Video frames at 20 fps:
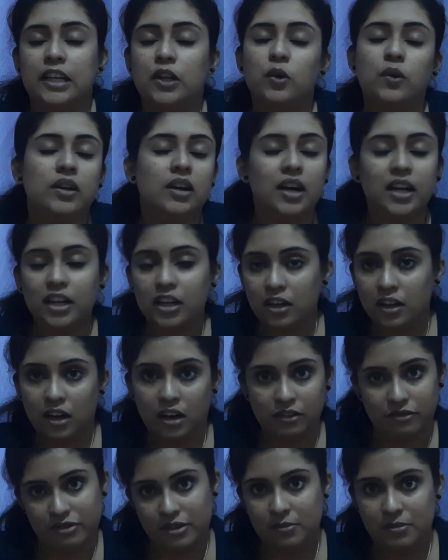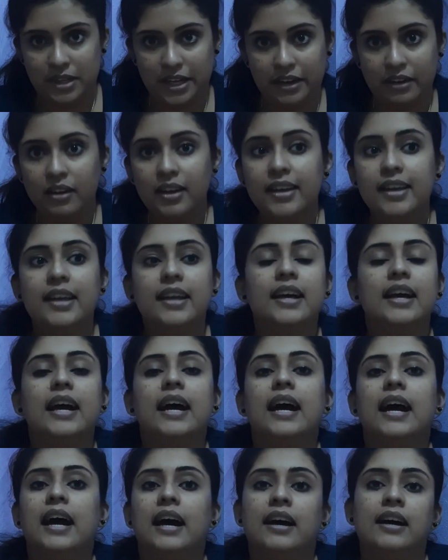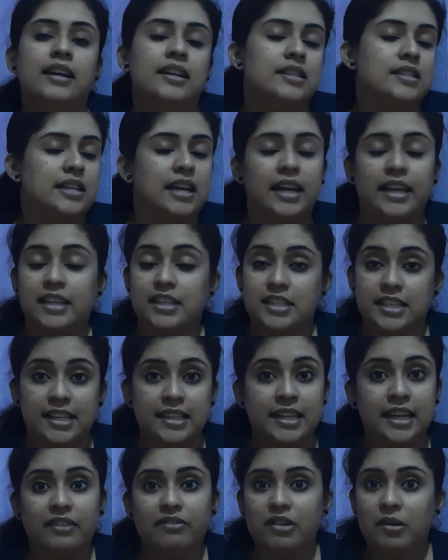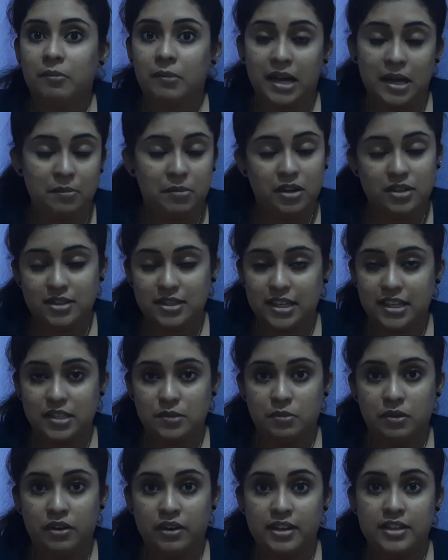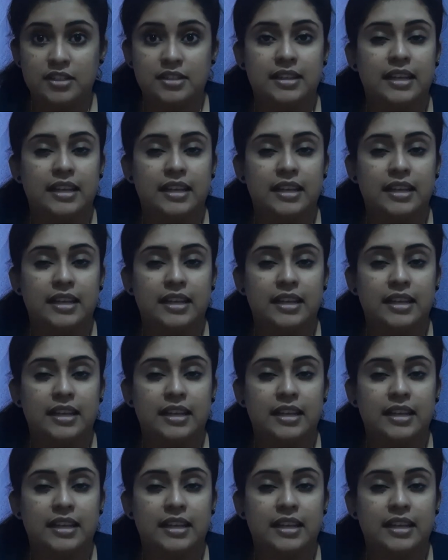You learn a lot from there, and I can tell that from my personal experience.